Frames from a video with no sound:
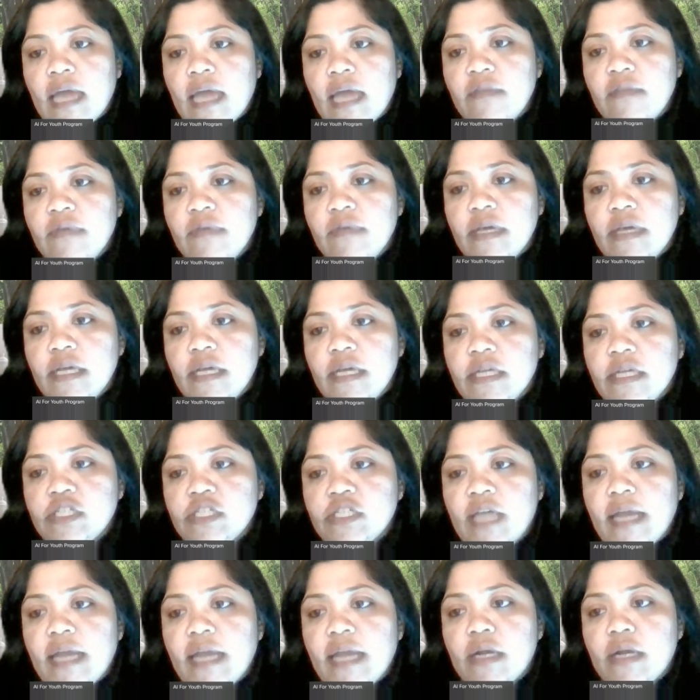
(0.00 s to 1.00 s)
can we
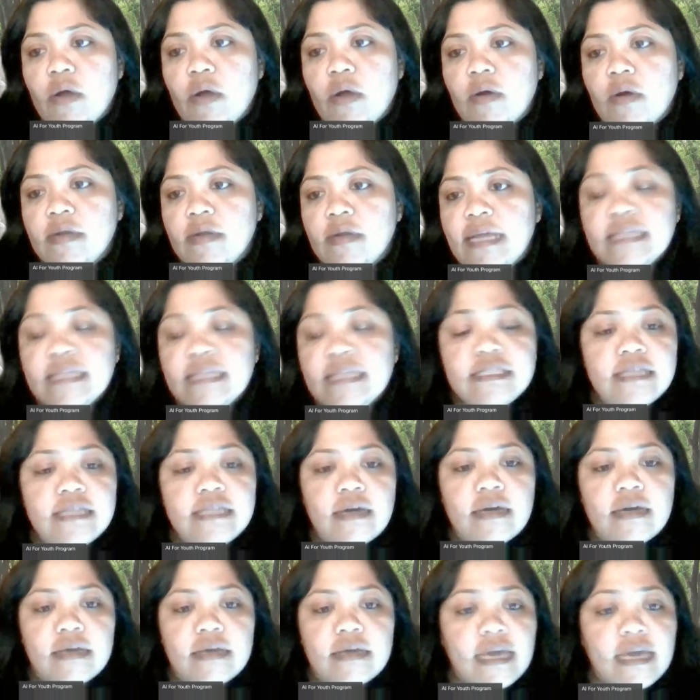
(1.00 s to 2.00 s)
share it on
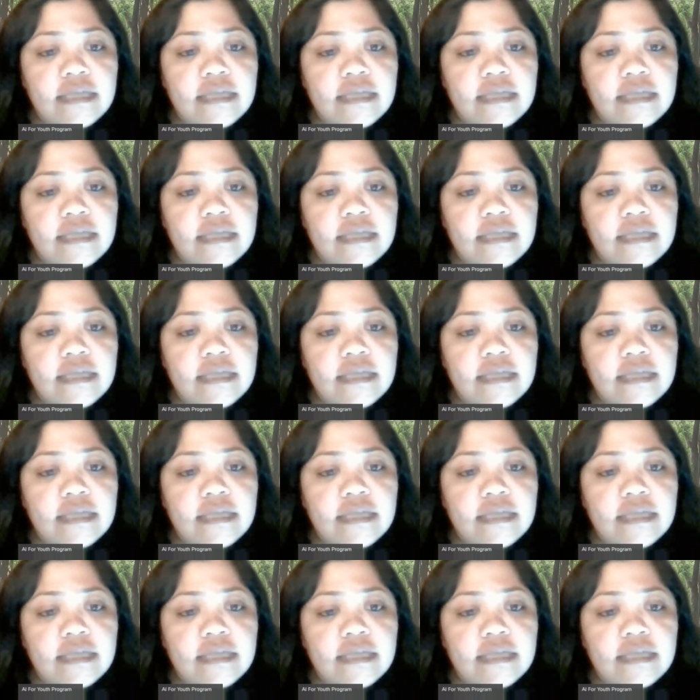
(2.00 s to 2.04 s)
Insta?